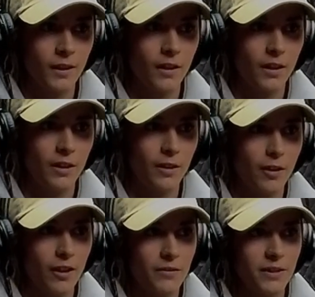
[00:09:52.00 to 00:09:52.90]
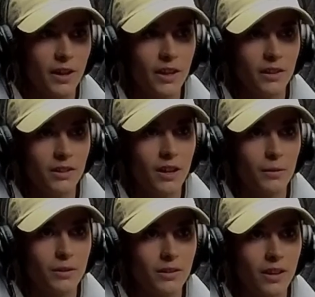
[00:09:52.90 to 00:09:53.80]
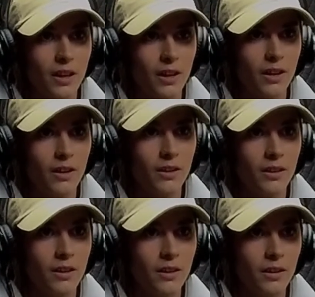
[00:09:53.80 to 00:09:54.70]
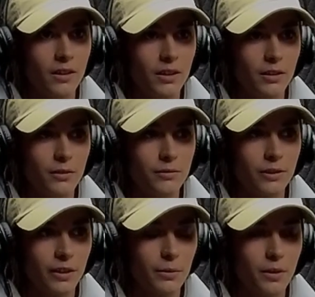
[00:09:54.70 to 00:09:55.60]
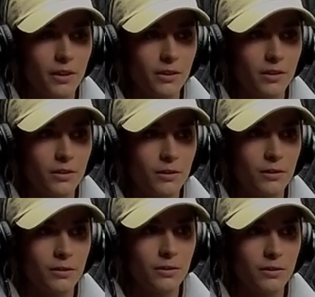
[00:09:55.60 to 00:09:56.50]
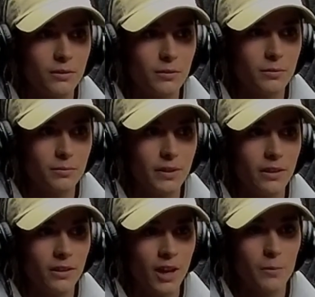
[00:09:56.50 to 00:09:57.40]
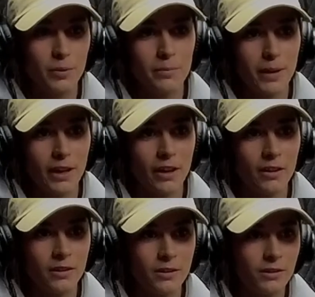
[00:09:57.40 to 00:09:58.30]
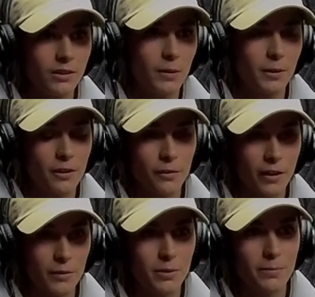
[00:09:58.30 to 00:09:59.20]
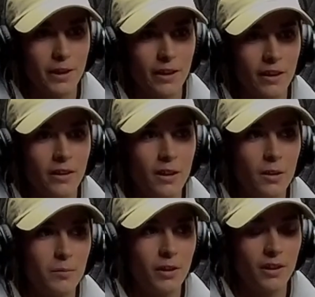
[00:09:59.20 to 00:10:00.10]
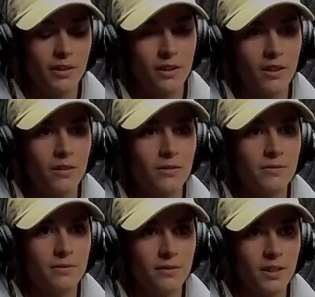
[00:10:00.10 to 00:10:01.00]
Off the ice, I would say you really want to come prepared, come to the rink prepared, positive,